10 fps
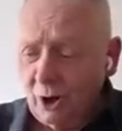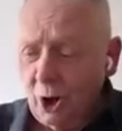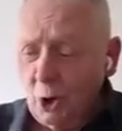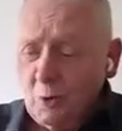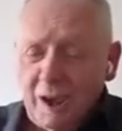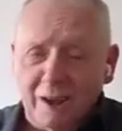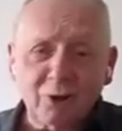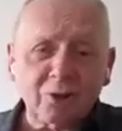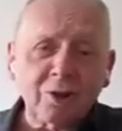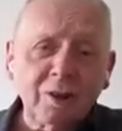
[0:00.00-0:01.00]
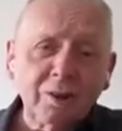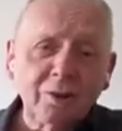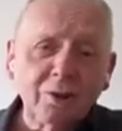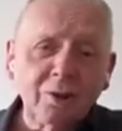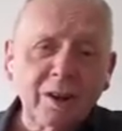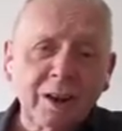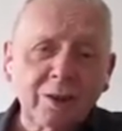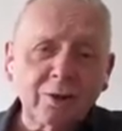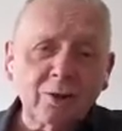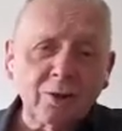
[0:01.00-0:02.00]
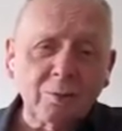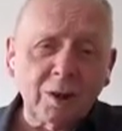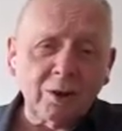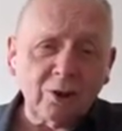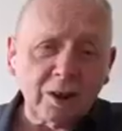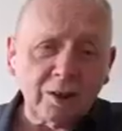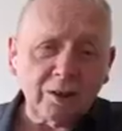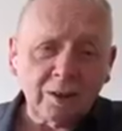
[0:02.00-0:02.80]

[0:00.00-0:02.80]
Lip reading: who gets the link to the meeting.